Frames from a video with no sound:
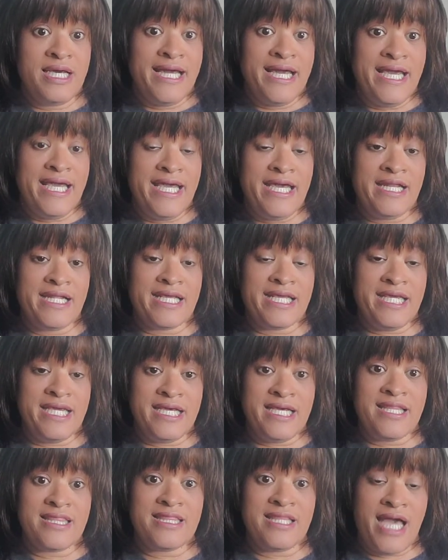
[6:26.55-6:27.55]
And
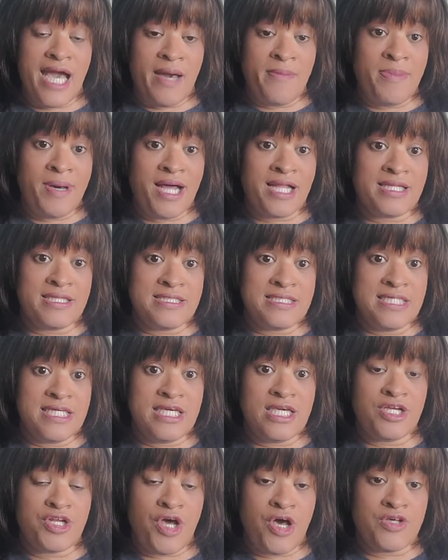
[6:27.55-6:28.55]
again, that policy
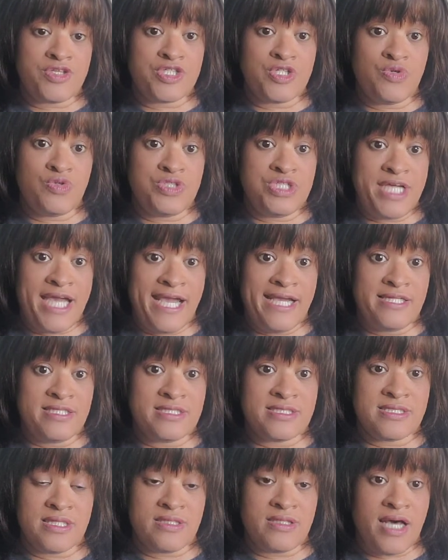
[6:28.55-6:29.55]
can also change
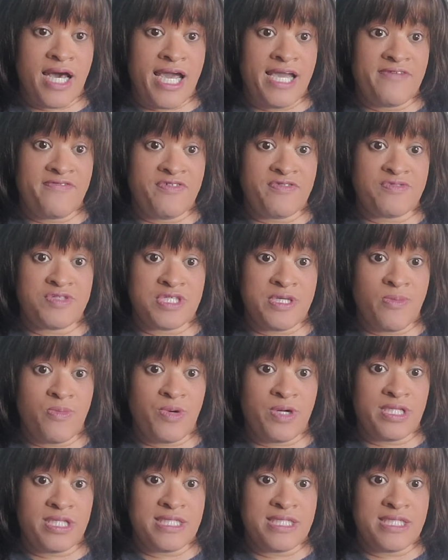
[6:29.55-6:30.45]
the life of someone.